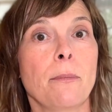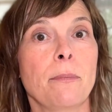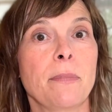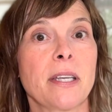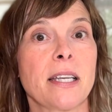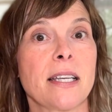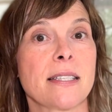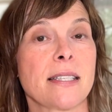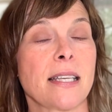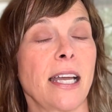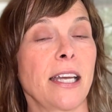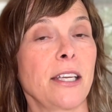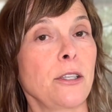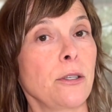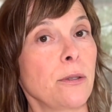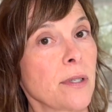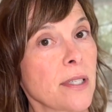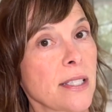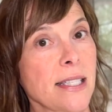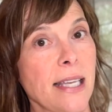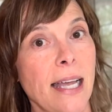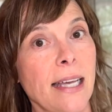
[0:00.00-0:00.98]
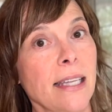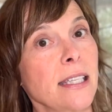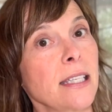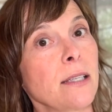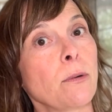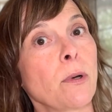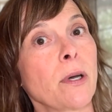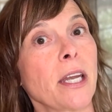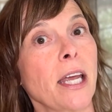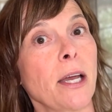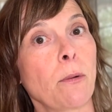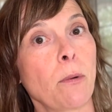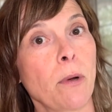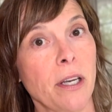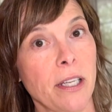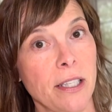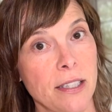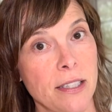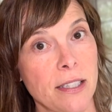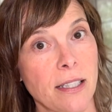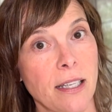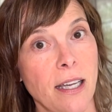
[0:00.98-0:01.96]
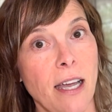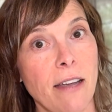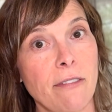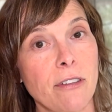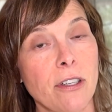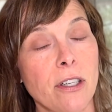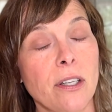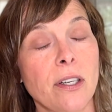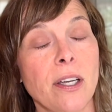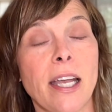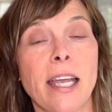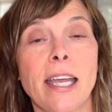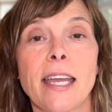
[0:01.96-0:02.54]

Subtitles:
because I knew exactly what I wanted to cover